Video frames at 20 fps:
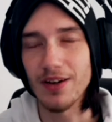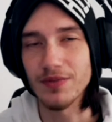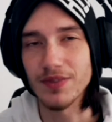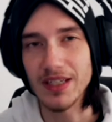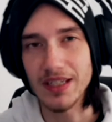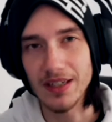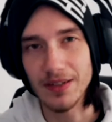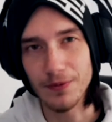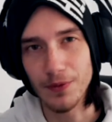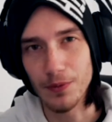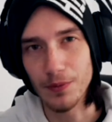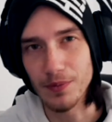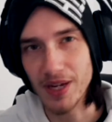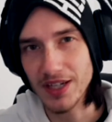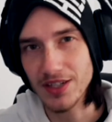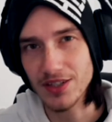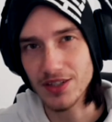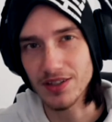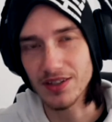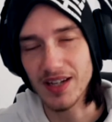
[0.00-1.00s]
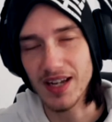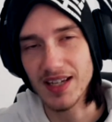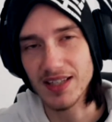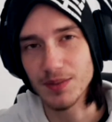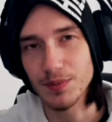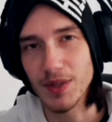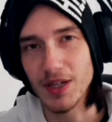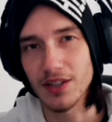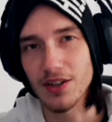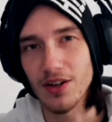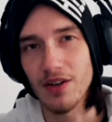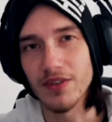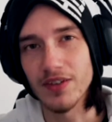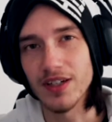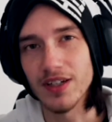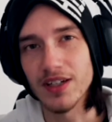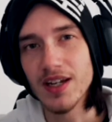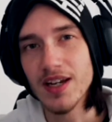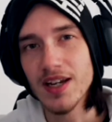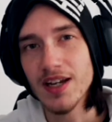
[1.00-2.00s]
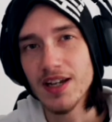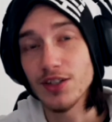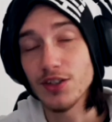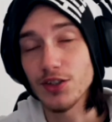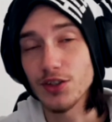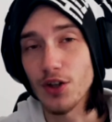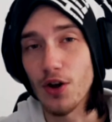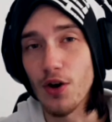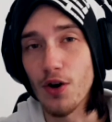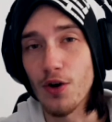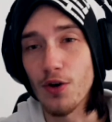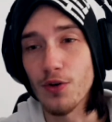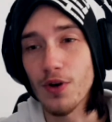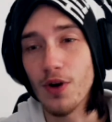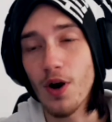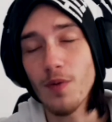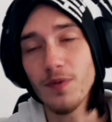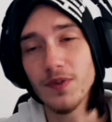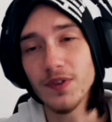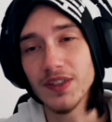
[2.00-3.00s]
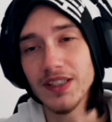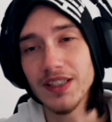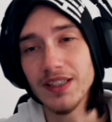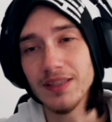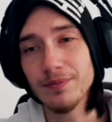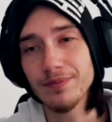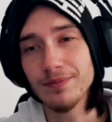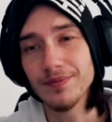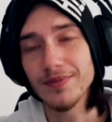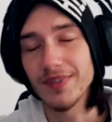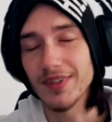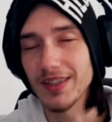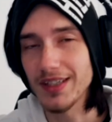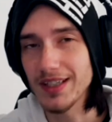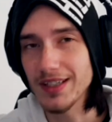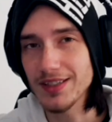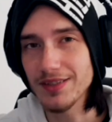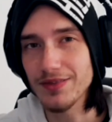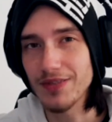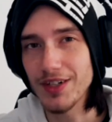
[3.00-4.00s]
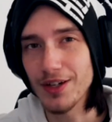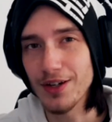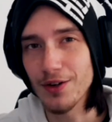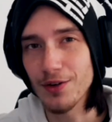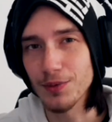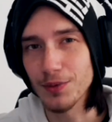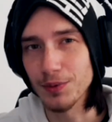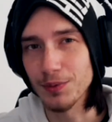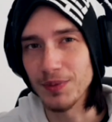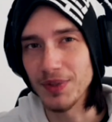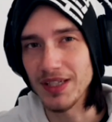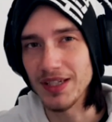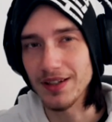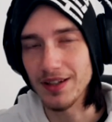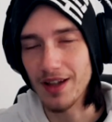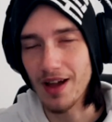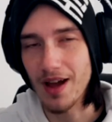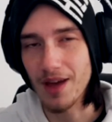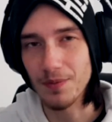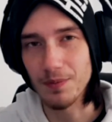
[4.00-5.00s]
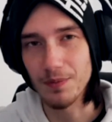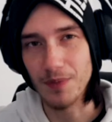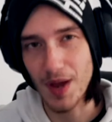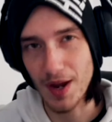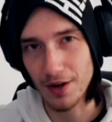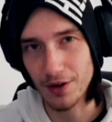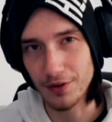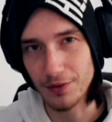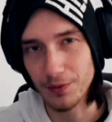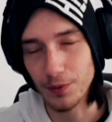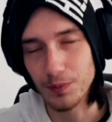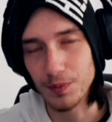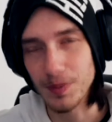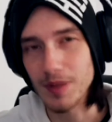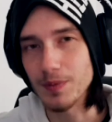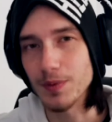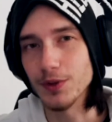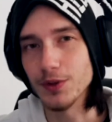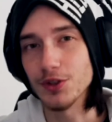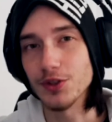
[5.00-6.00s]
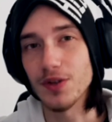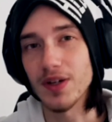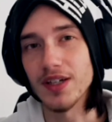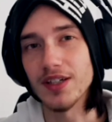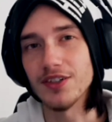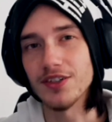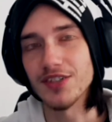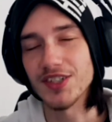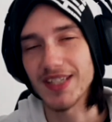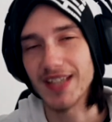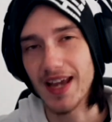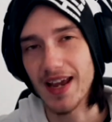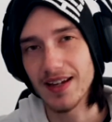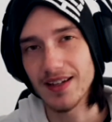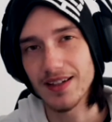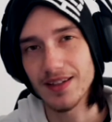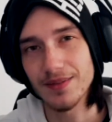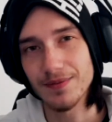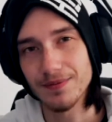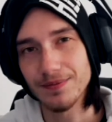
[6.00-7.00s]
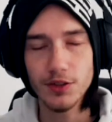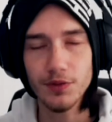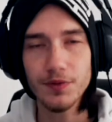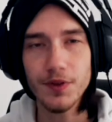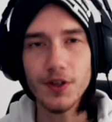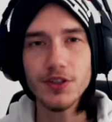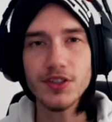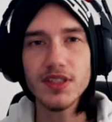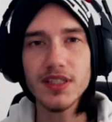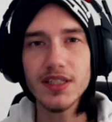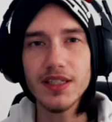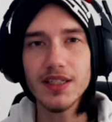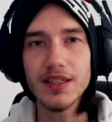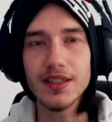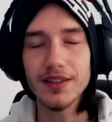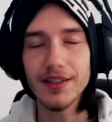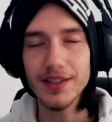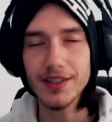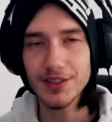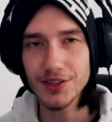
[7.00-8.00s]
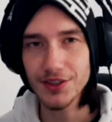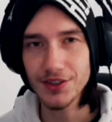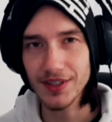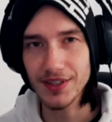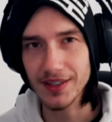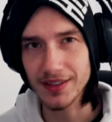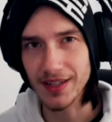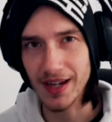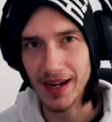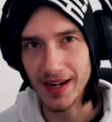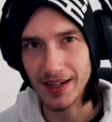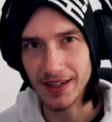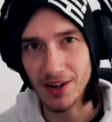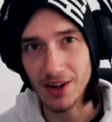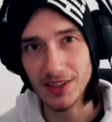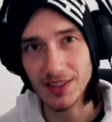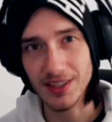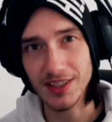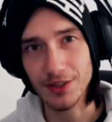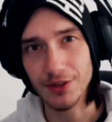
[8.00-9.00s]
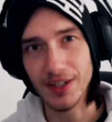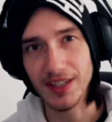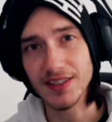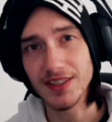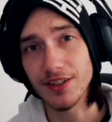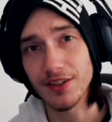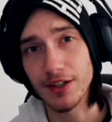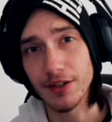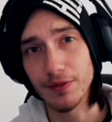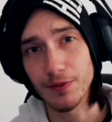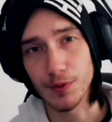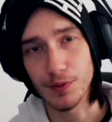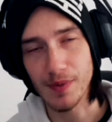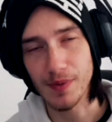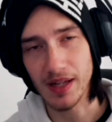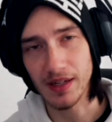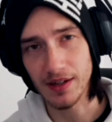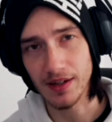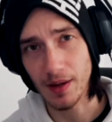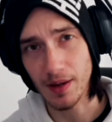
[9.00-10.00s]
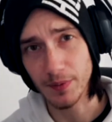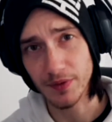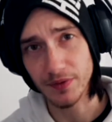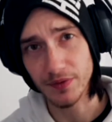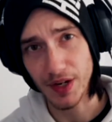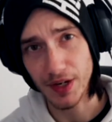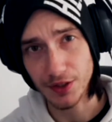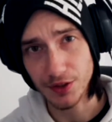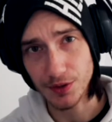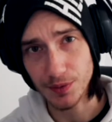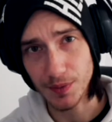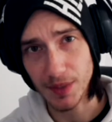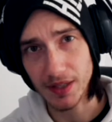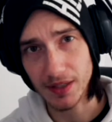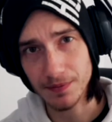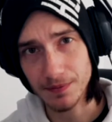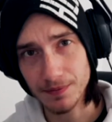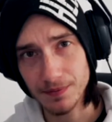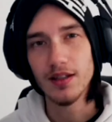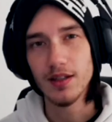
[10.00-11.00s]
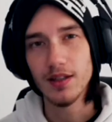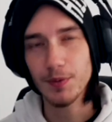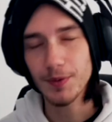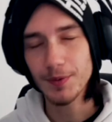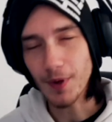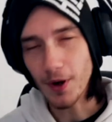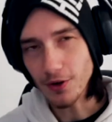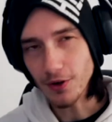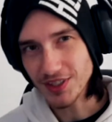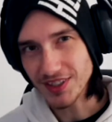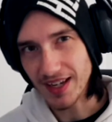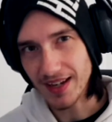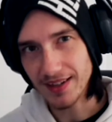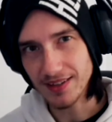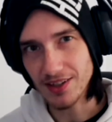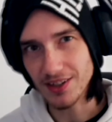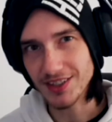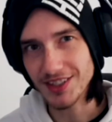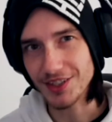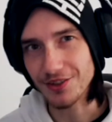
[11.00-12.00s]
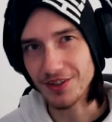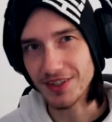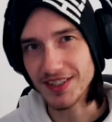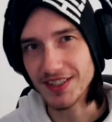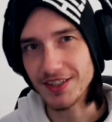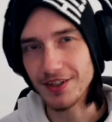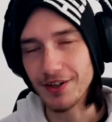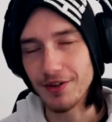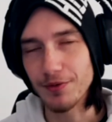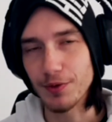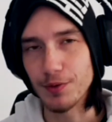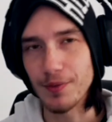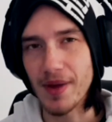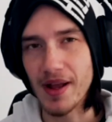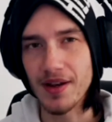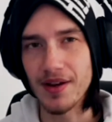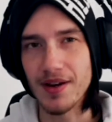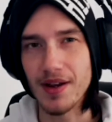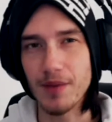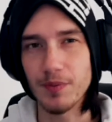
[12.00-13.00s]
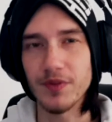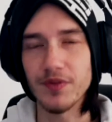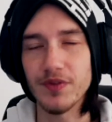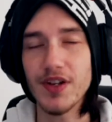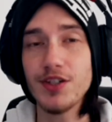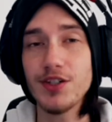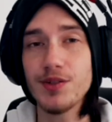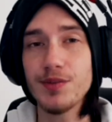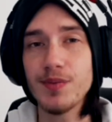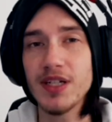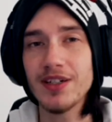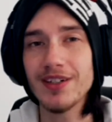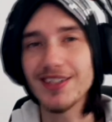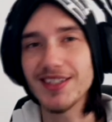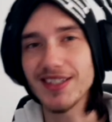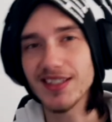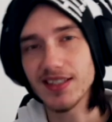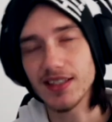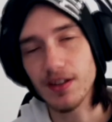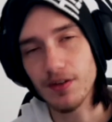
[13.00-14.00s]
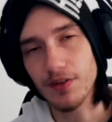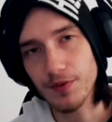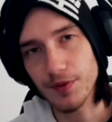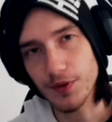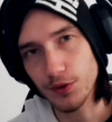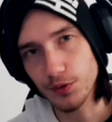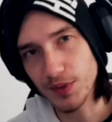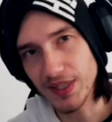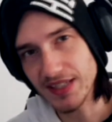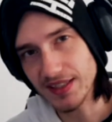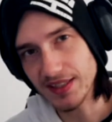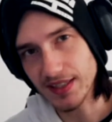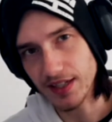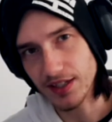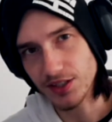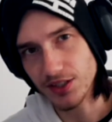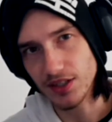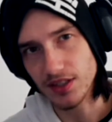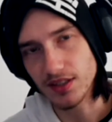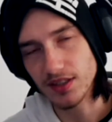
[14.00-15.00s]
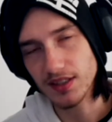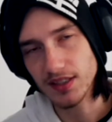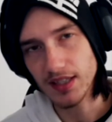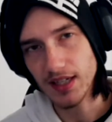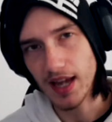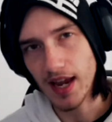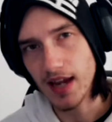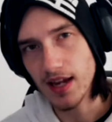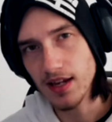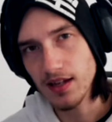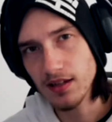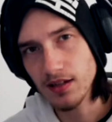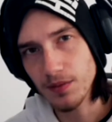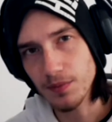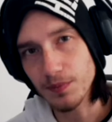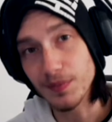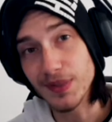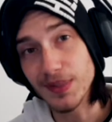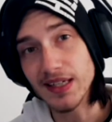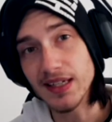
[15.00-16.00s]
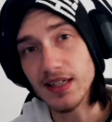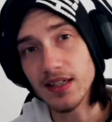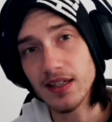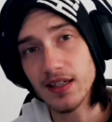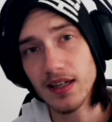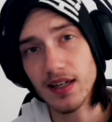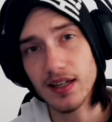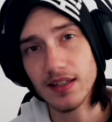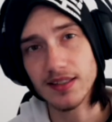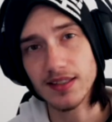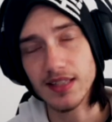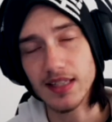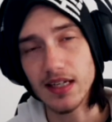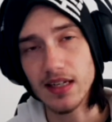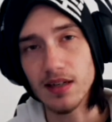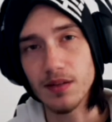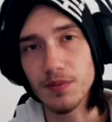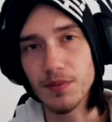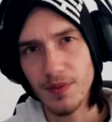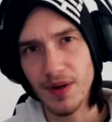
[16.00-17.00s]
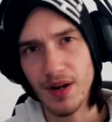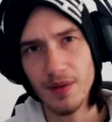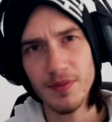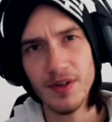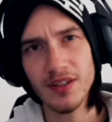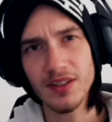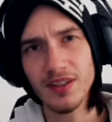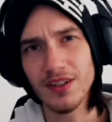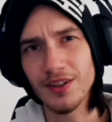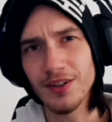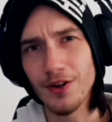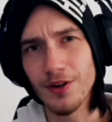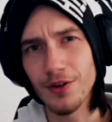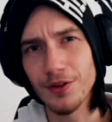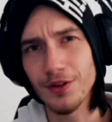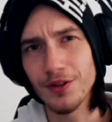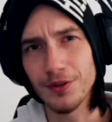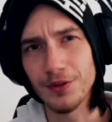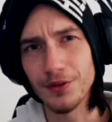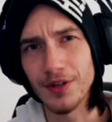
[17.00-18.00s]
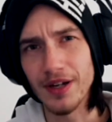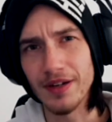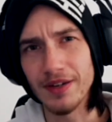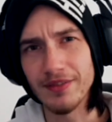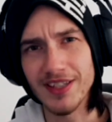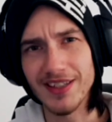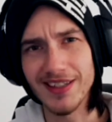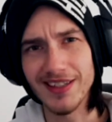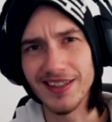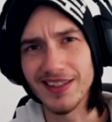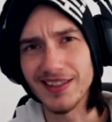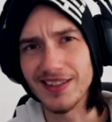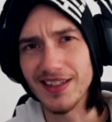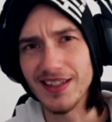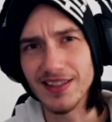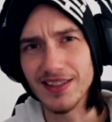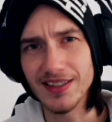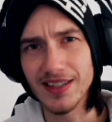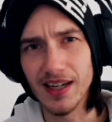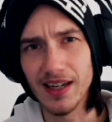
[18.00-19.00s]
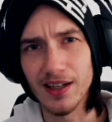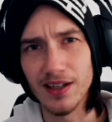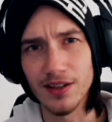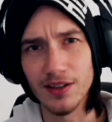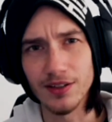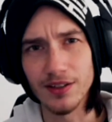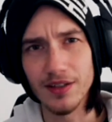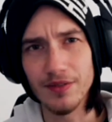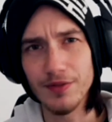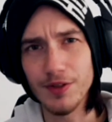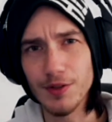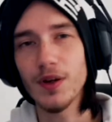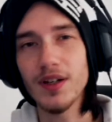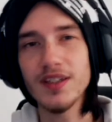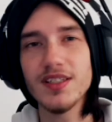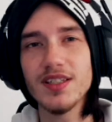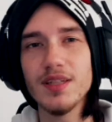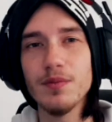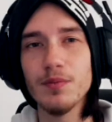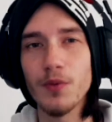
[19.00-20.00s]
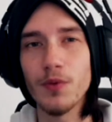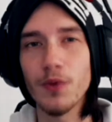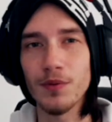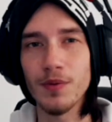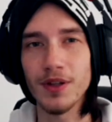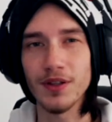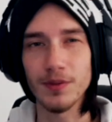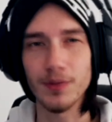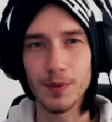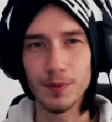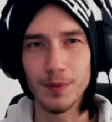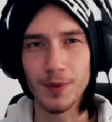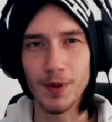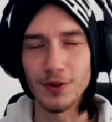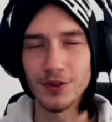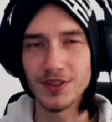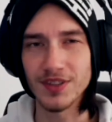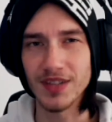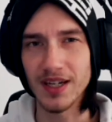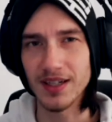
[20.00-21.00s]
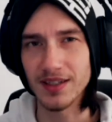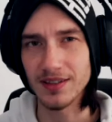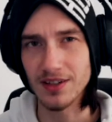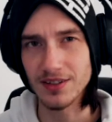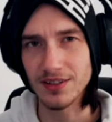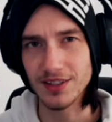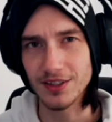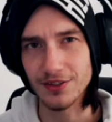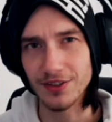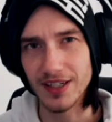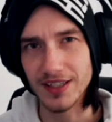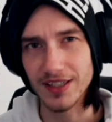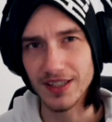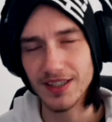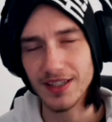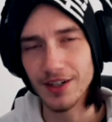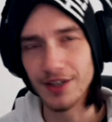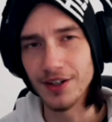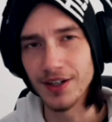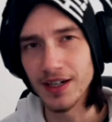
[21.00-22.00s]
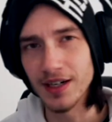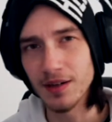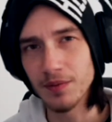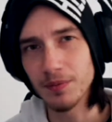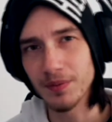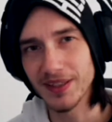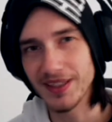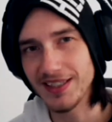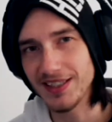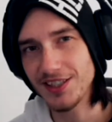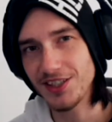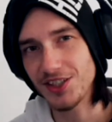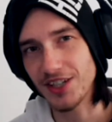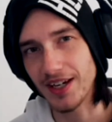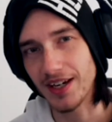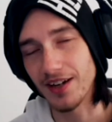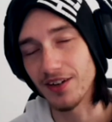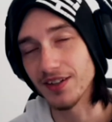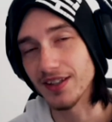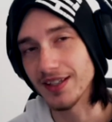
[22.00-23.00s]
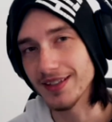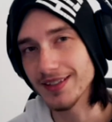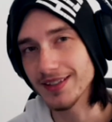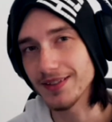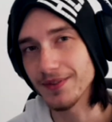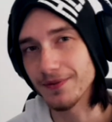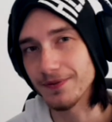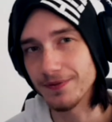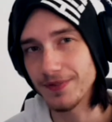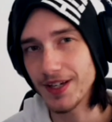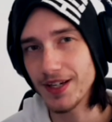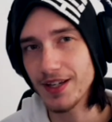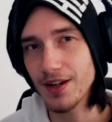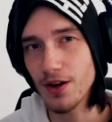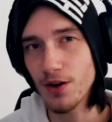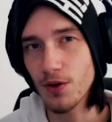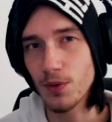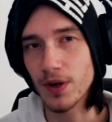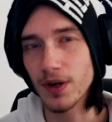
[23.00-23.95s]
of the informational aspect of it. So hopefully this video will be a lot better for people to understand. So firstly, let's look at the diagnostic criteria for maladaptive daydreaming. The proposed diagnostic criteria for maladaptive daydreaming consists out of three sections, A, B, and C. But I'm not going to go through everything in detail. If you want to see more about the proposed diagnostic criteria, please check out this video